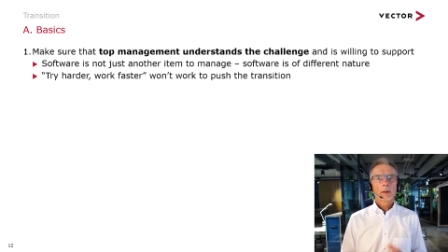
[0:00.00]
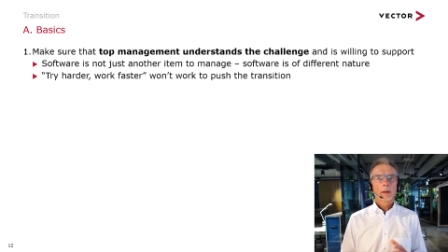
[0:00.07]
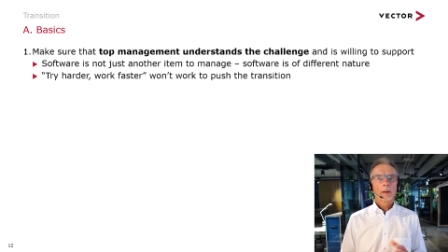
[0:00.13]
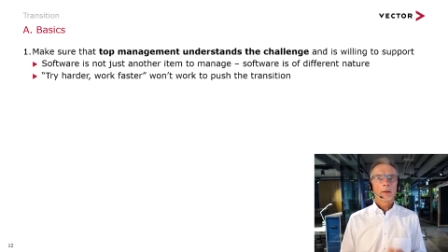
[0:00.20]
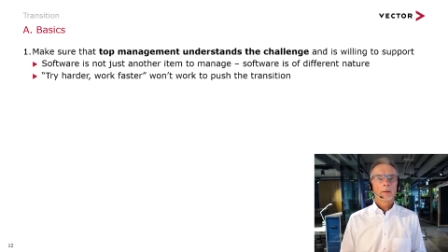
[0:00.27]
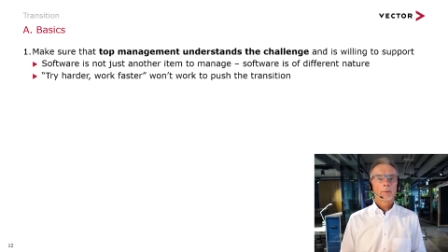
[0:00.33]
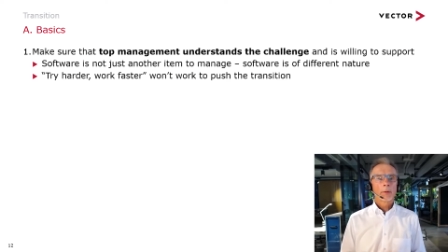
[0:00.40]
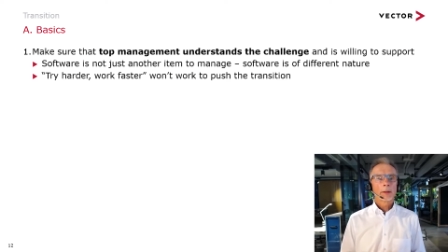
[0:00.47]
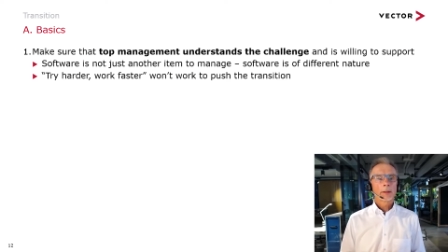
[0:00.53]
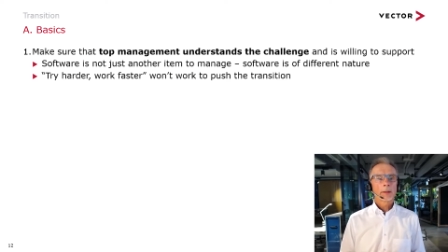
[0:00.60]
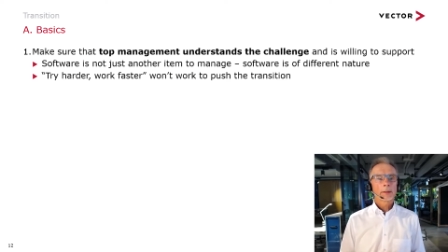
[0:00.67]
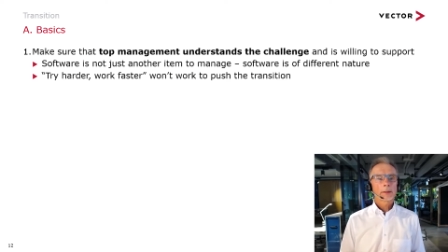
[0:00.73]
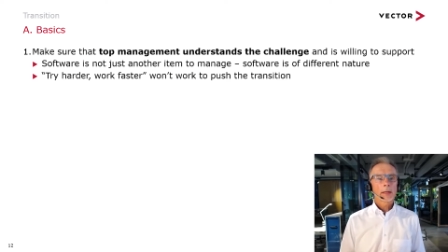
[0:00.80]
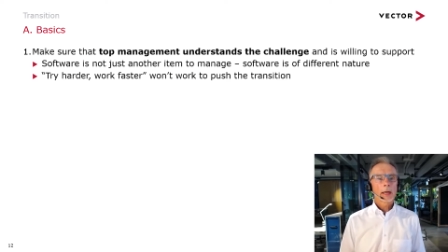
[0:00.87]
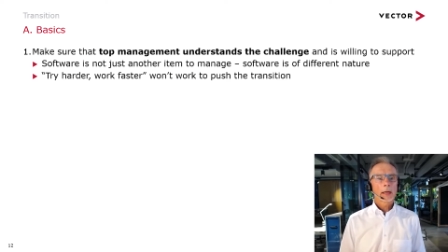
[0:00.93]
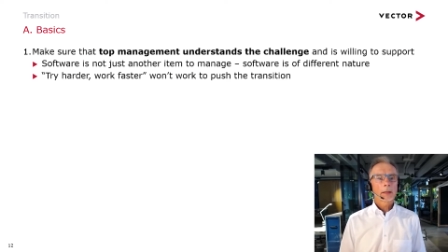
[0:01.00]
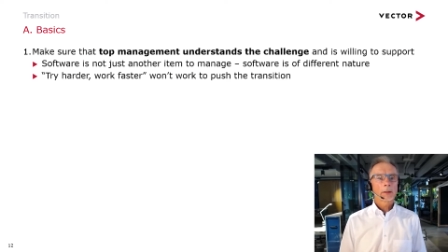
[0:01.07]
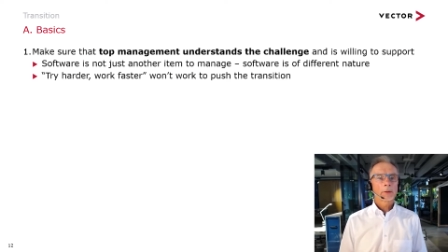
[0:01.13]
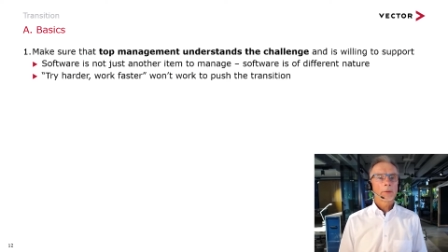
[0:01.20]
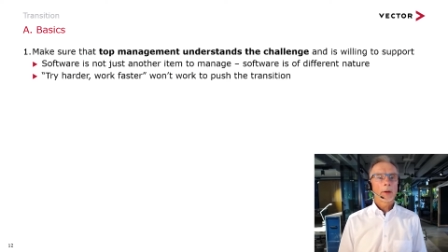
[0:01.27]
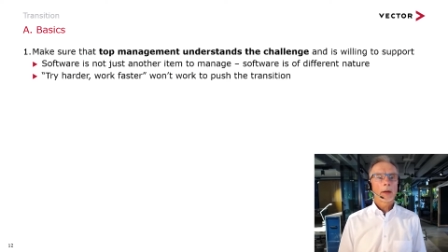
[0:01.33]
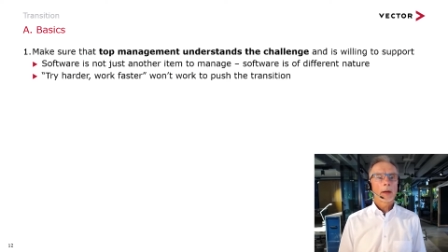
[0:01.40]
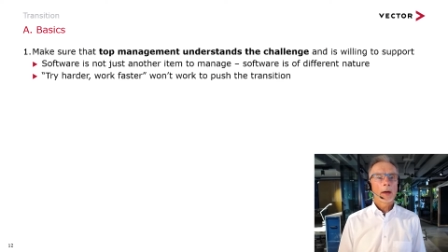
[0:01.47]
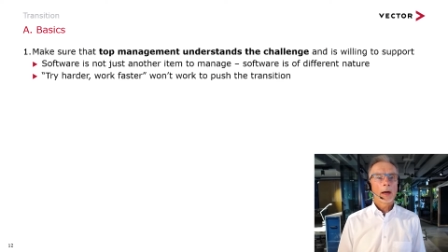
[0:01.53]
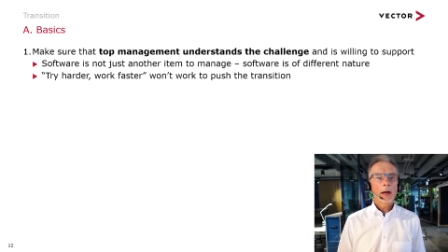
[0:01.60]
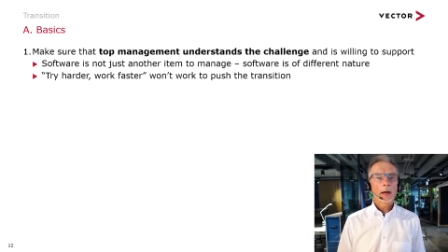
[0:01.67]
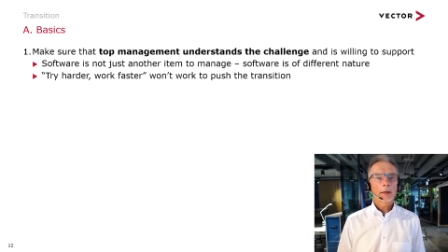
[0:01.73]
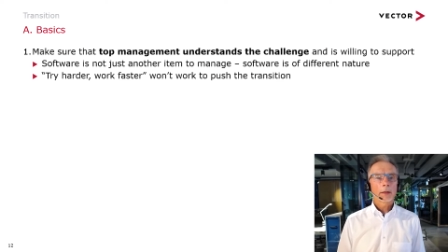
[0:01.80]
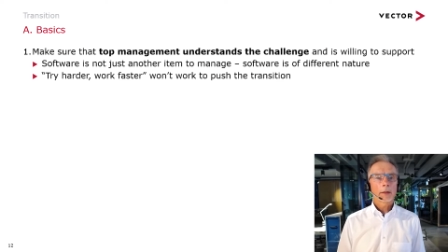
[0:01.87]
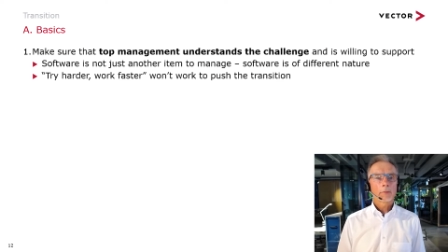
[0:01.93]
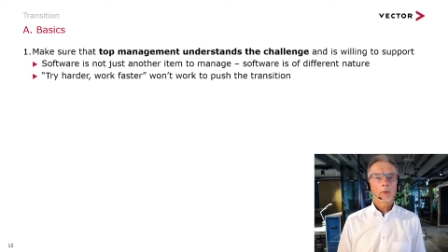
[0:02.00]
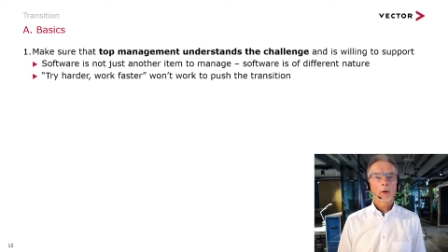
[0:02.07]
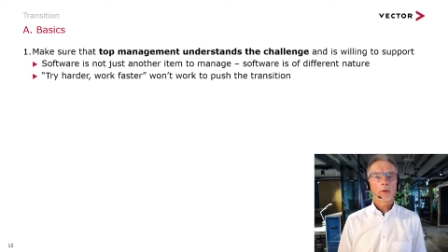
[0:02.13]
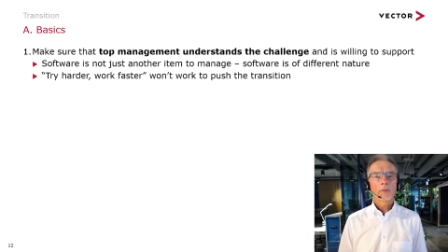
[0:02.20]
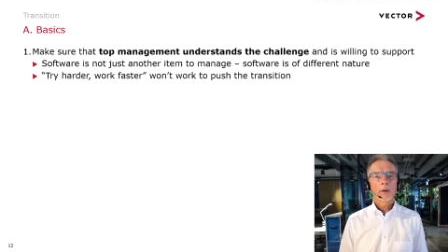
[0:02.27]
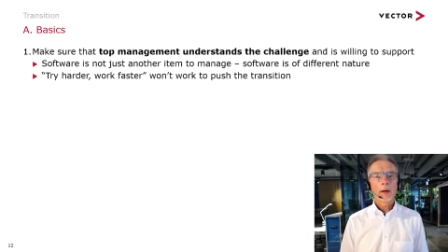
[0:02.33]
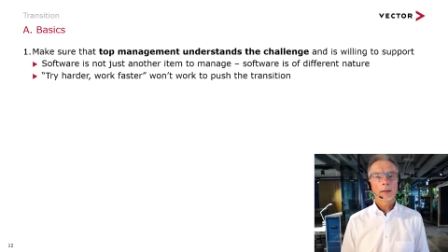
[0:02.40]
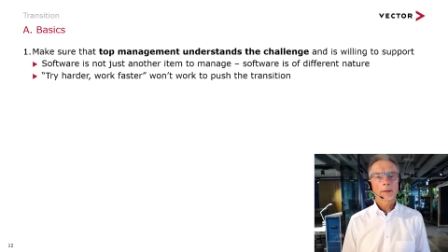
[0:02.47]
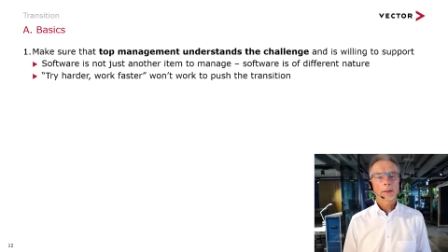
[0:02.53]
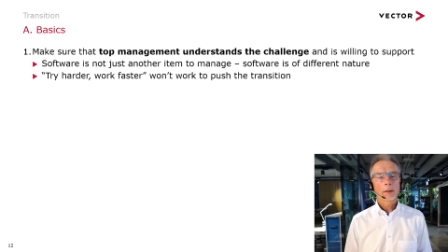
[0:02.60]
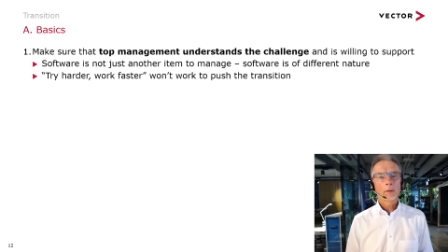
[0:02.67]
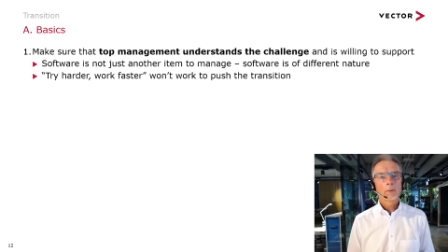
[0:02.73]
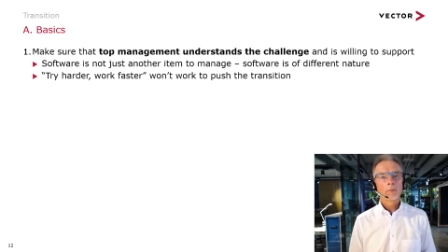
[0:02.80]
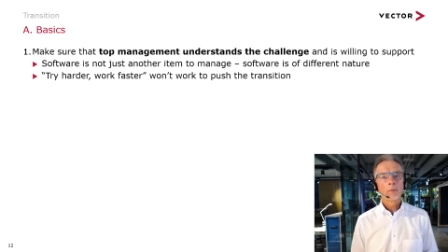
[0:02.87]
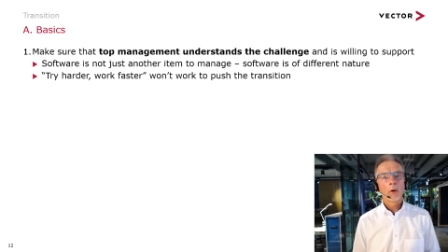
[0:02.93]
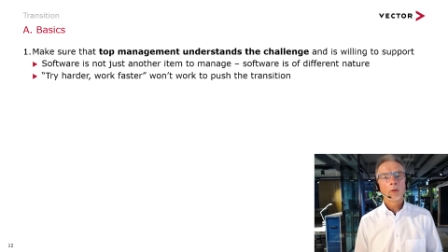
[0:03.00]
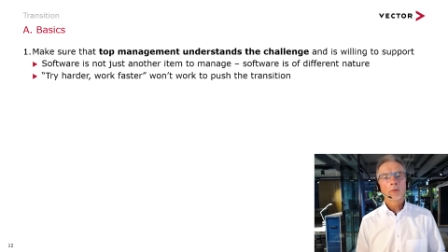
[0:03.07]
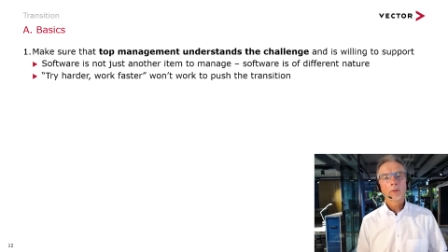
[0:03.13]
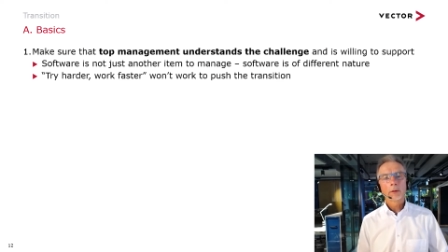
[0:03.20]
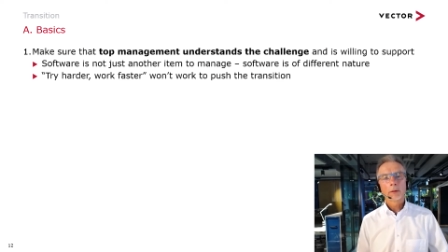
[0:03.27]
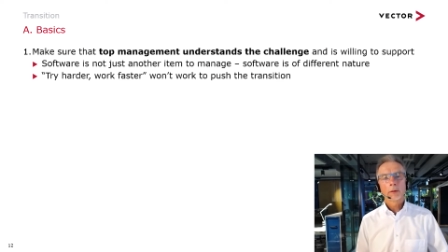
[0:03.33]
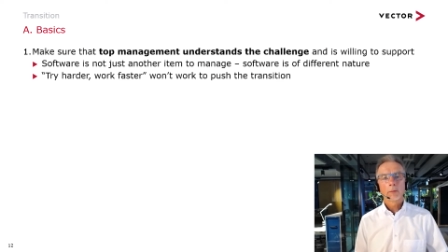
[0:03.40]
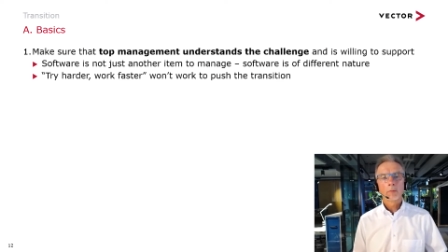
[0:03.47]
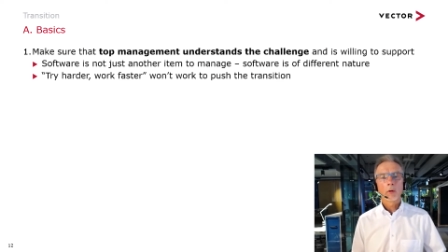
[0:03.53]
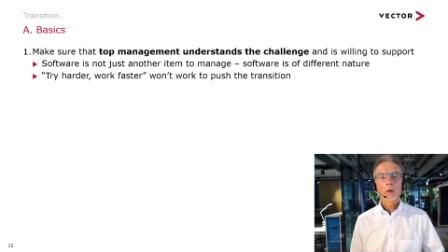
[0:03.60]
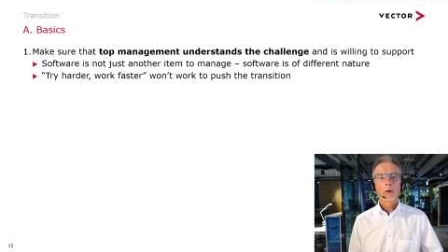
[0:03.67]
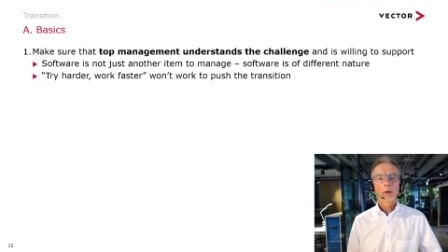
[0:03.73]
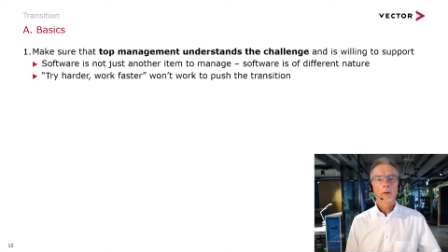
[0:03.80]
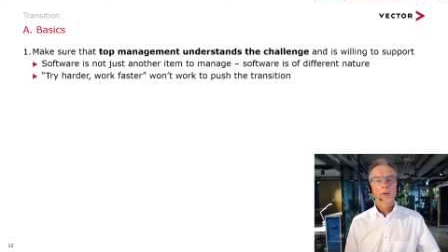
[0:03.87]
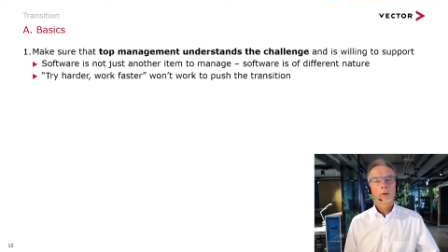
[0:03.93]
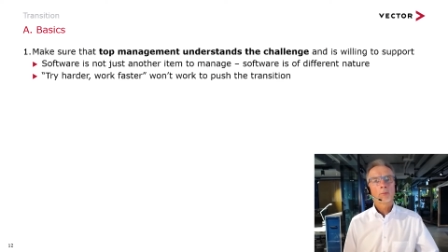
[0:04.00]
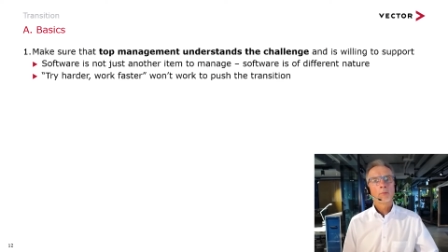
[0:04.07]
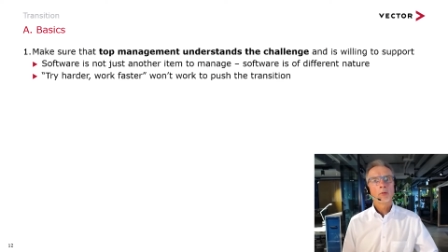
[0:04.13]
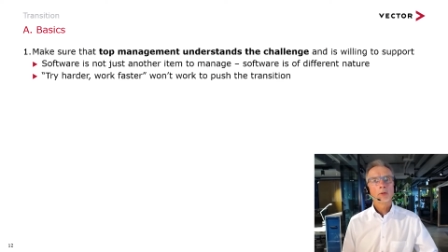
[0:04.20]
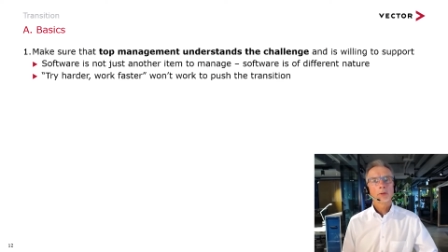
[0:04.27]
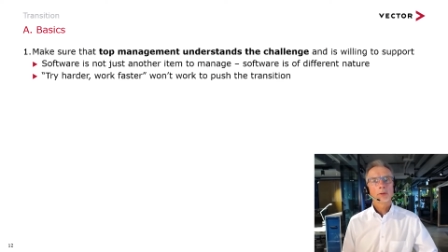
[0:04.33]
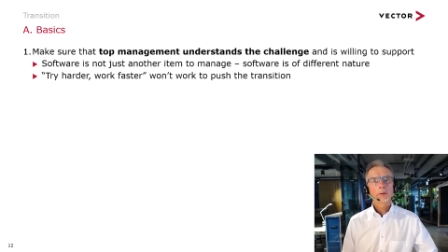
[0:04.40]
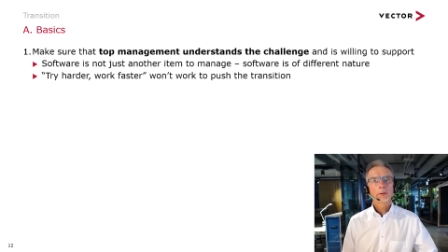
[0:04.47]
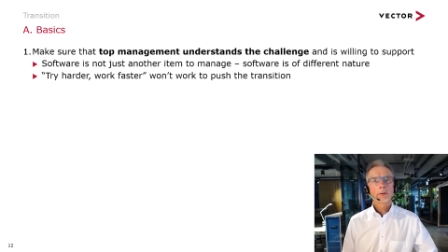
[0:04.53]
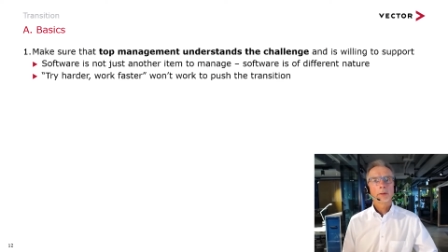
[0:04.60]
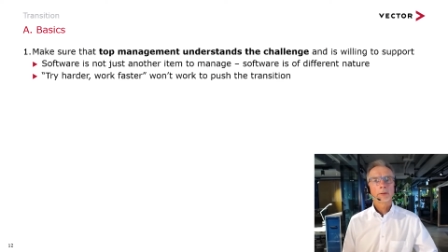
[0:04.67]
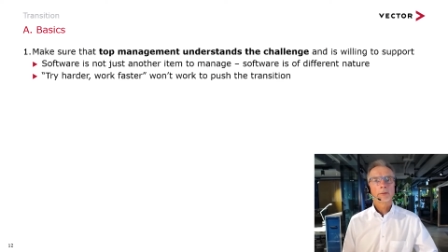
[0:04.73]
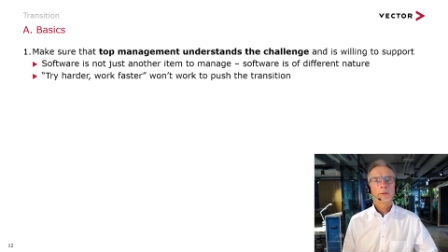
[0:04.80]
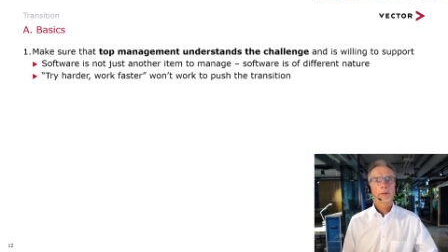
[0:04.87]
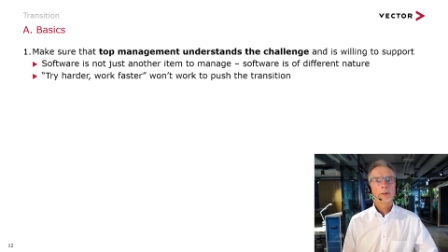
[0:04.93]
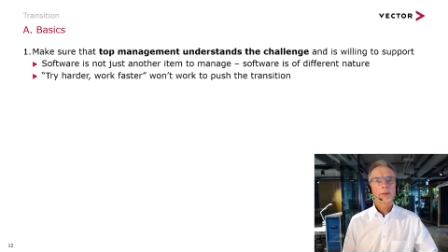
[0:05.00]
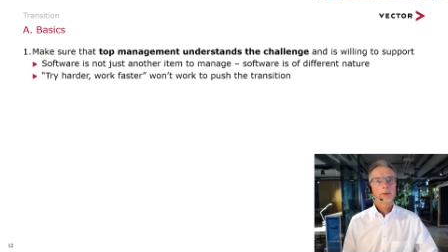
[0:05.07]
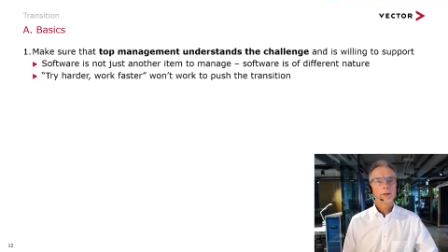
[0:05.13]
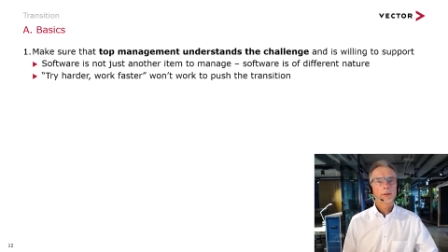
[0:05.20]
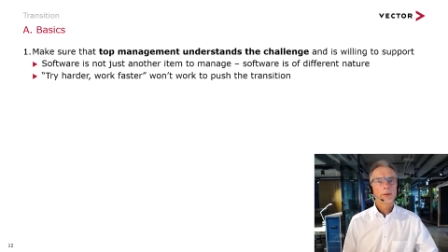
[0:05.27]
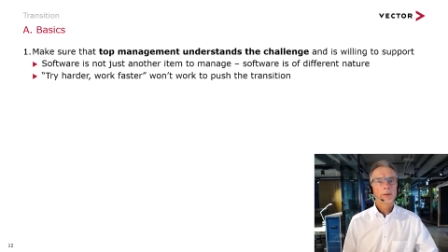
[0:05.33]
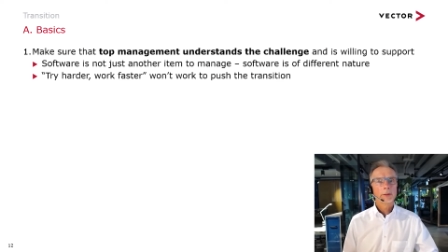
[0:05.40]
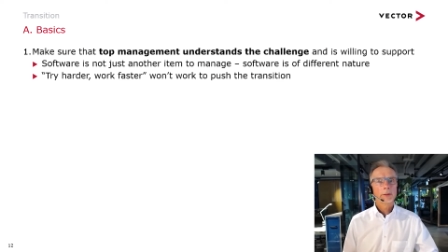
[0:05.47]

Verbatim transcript: And patterns like try harder, work faster won't work to push the transition.